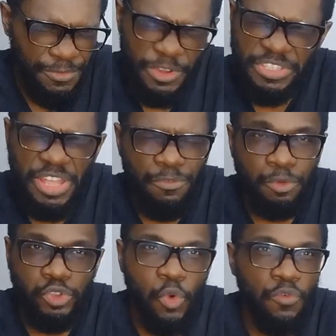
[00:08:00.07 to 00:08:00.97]
first half
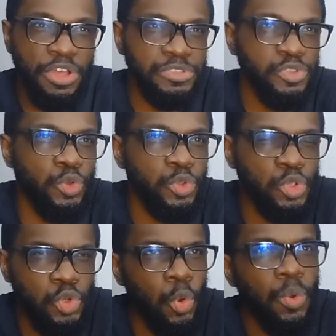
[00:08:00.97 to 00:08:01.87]
was over, to
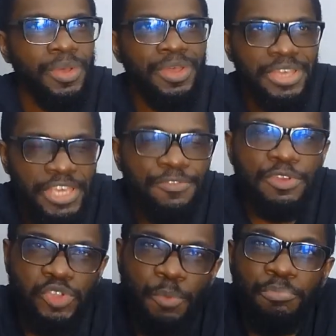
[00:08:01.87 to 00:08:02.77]
give
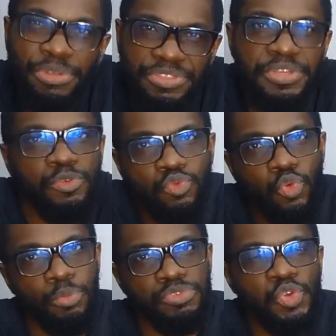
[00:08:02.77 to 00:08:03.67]
us some breathing
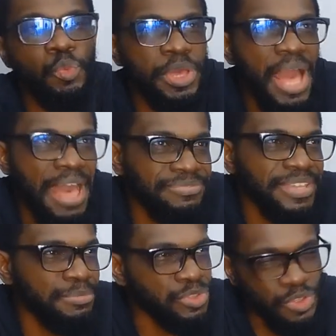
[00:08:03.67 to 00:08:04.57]
room so we can have
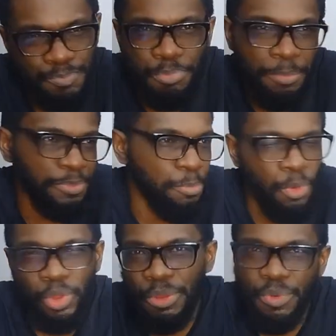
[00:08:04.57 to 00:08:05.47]
time to just bop the
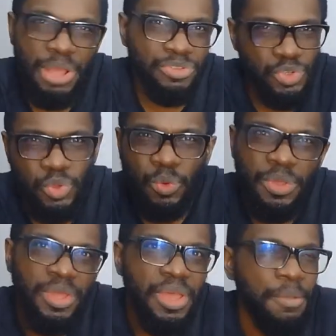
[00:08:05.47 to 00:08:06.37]
ball around,
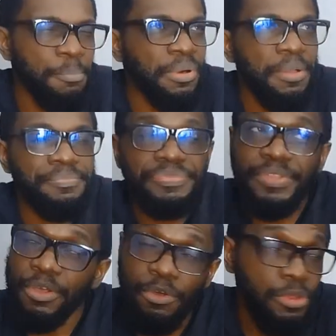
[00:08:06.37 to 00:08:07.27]
But
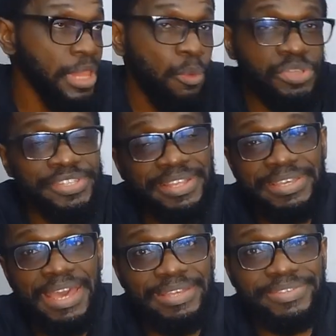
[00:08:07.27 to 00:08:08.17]
that wasn't the
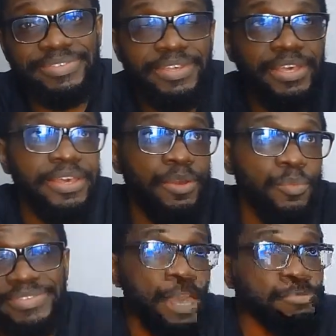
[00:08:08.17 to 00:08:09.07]
case.
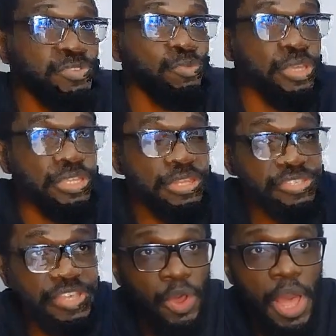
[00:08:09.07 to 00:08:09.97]

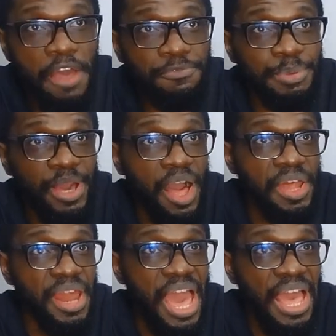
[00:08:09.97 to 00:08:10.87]
The second half
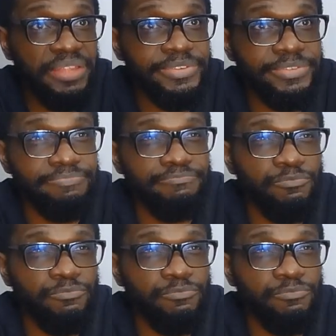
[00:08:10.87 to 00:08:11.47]
began, and